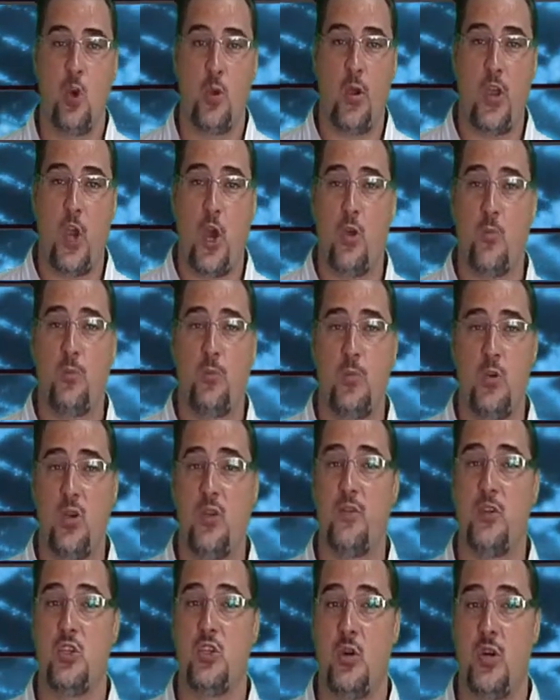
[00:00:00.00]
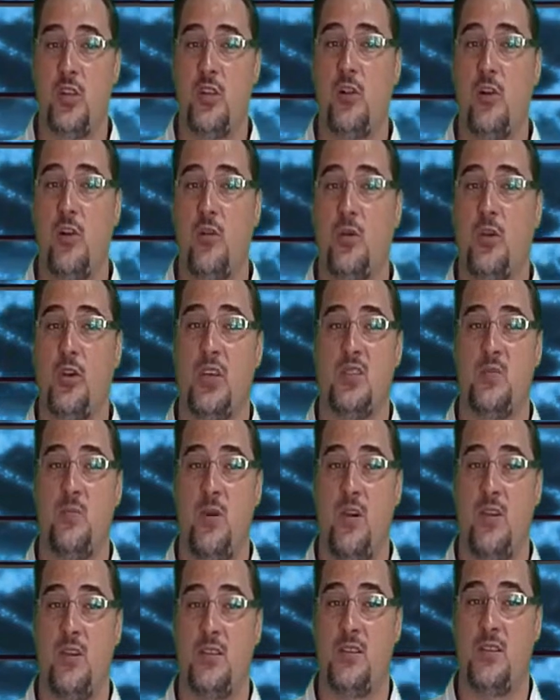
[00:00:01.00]
We hope you've enjoyed the logbook
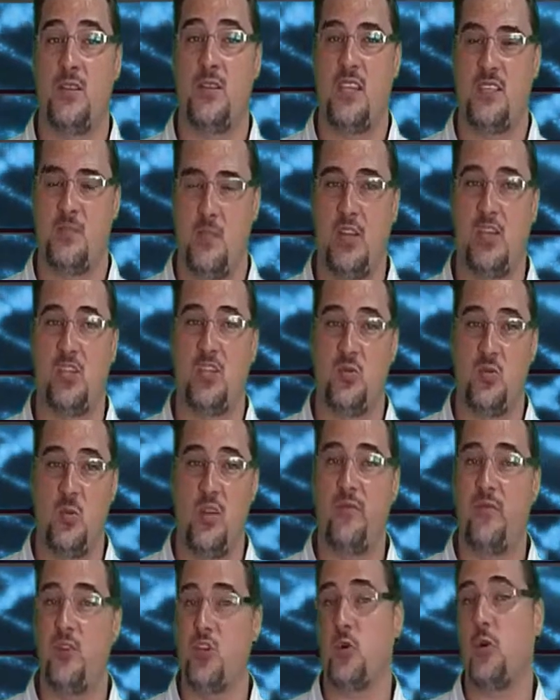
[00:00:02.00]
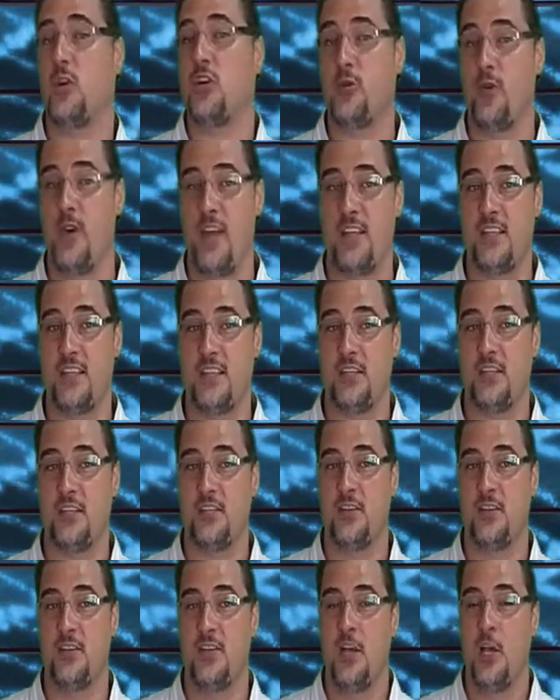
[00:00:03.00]
experience as much as we've enjoyed creating it.
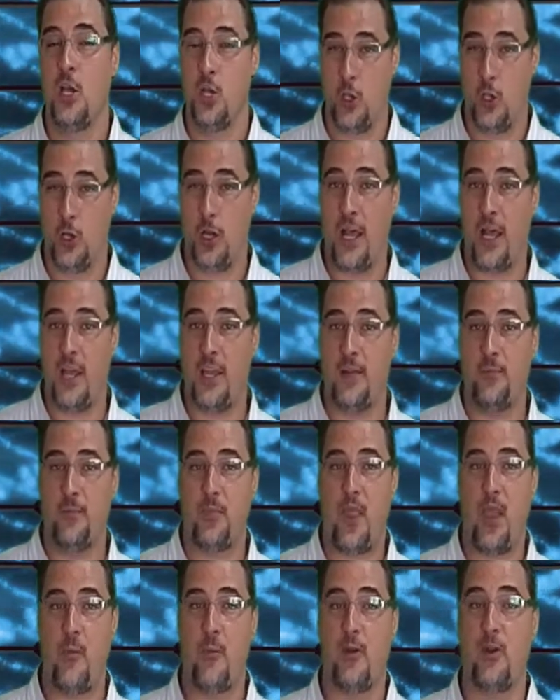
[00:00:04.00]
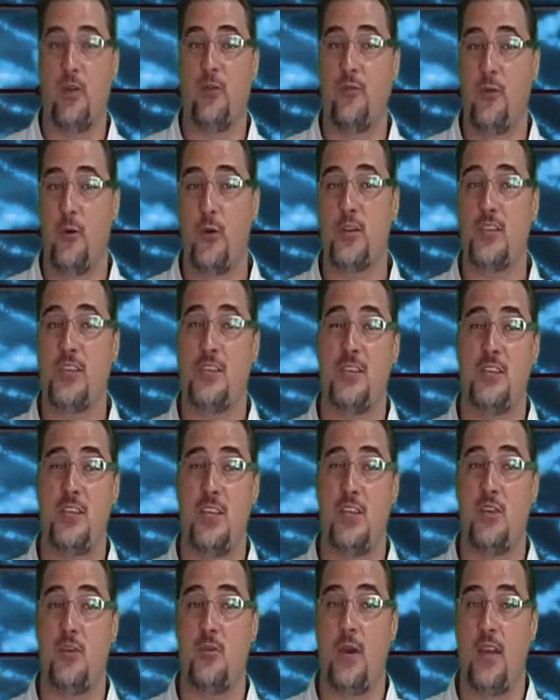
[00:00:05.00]
Good luck, and we look forward to
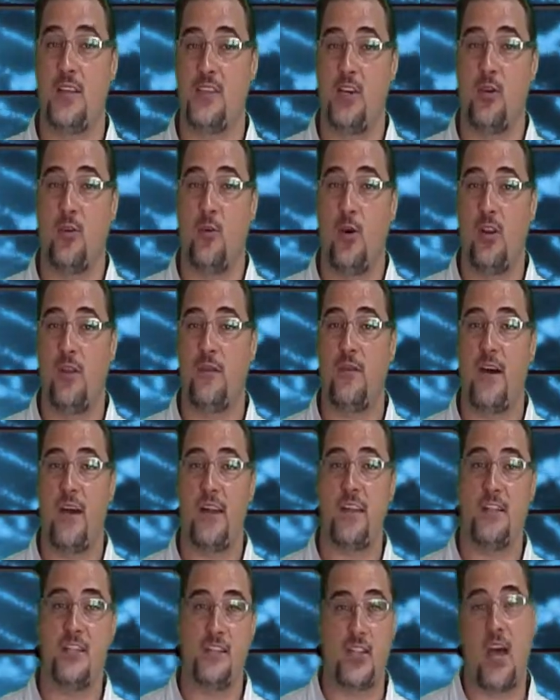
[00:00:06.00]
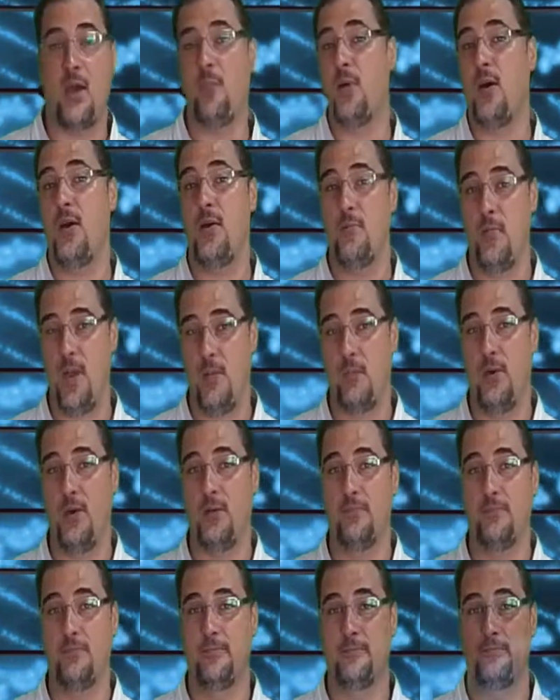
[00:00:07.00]
seeing you as a qualified SAIPA member.